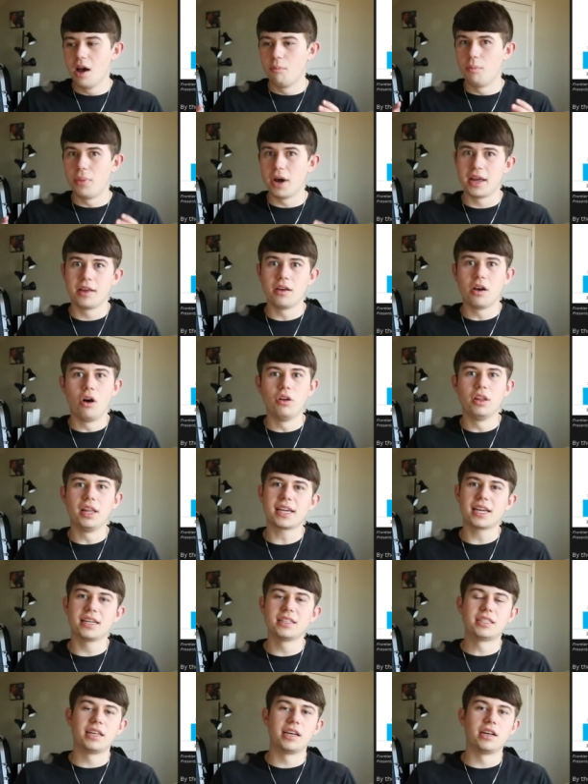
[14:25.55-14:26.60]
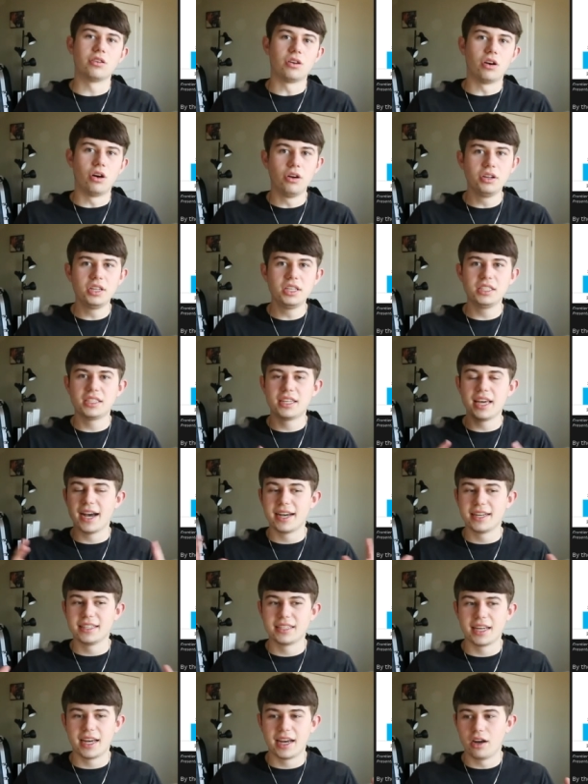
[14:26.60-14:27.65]
But like I said, both these
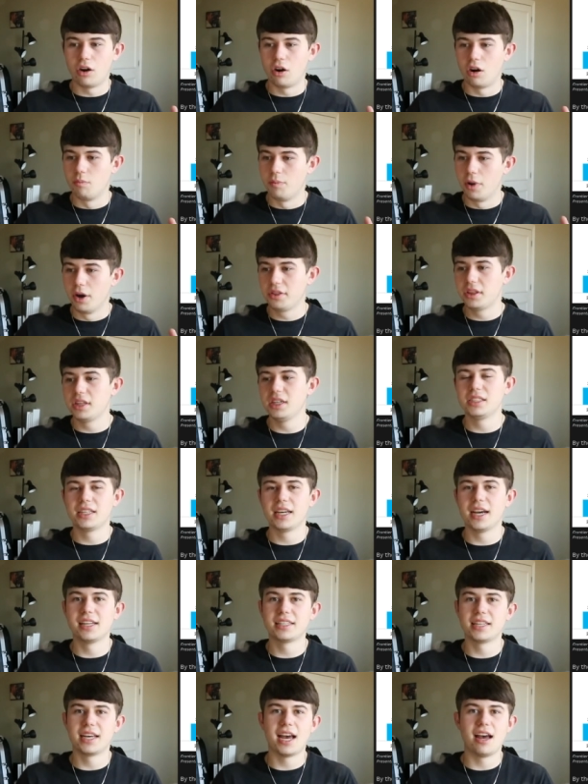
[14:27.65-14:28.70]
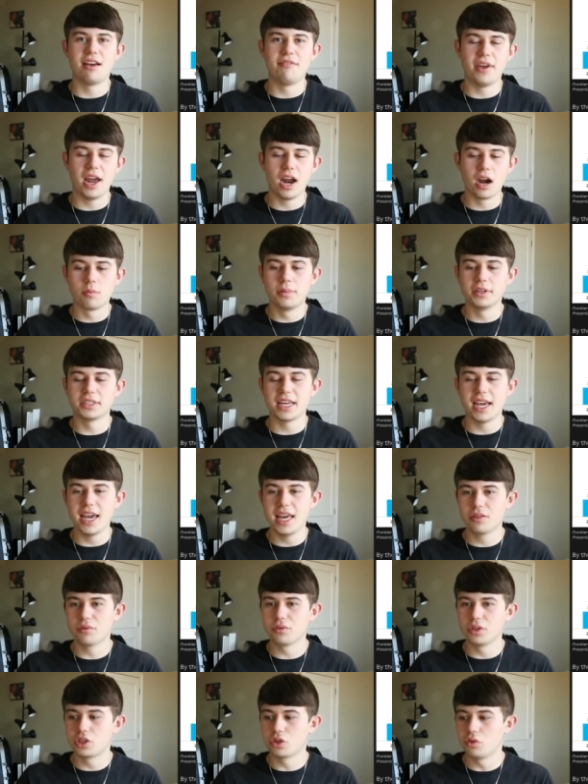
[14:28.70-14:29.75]
guys have Airbus
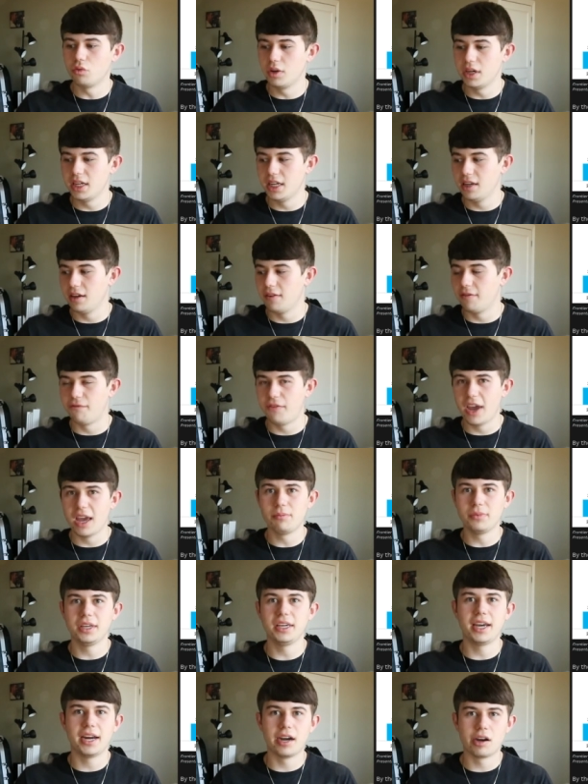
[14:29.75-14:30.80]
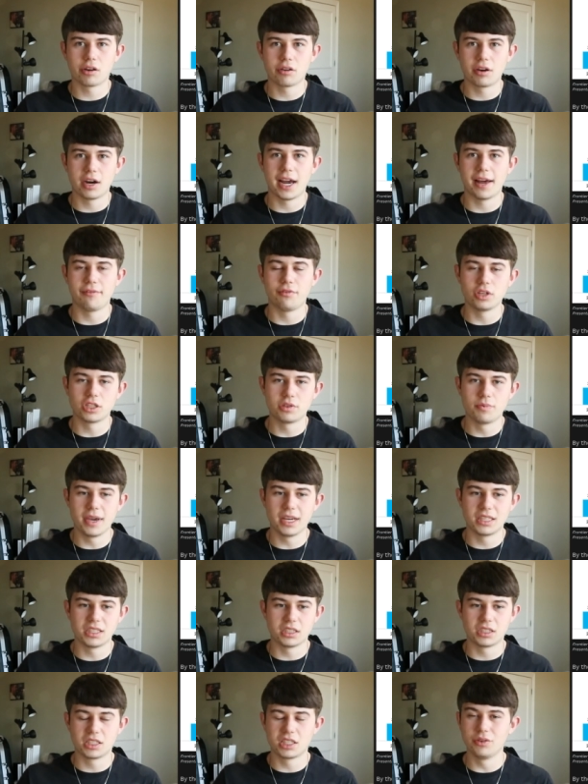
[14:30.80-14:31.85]
A320 family aircraft, which
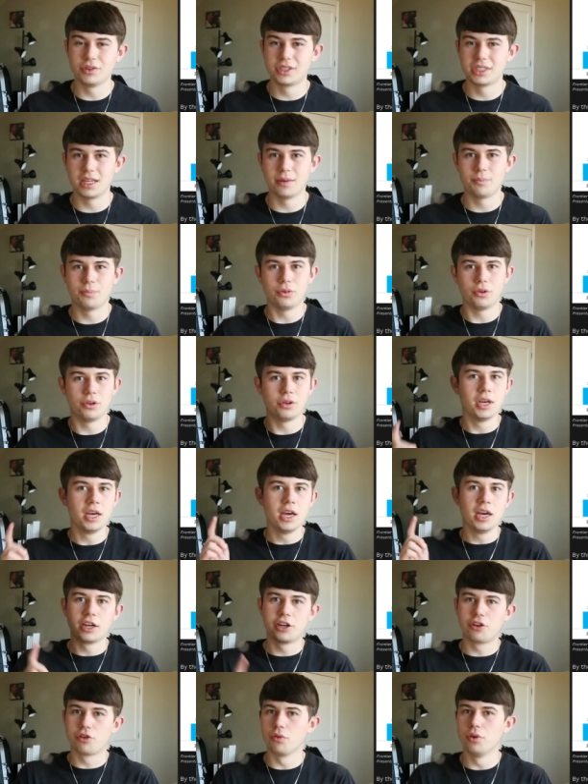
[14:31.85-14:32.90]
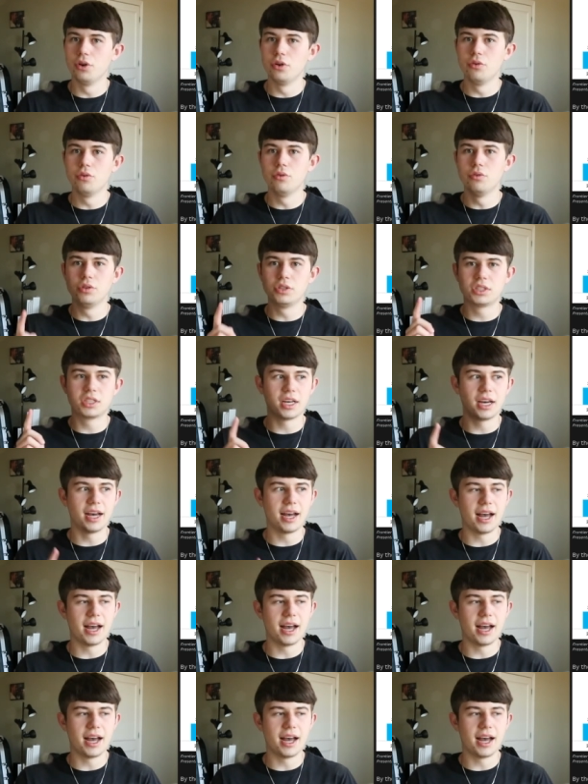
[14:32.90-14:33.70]
makes it so simple. Crews,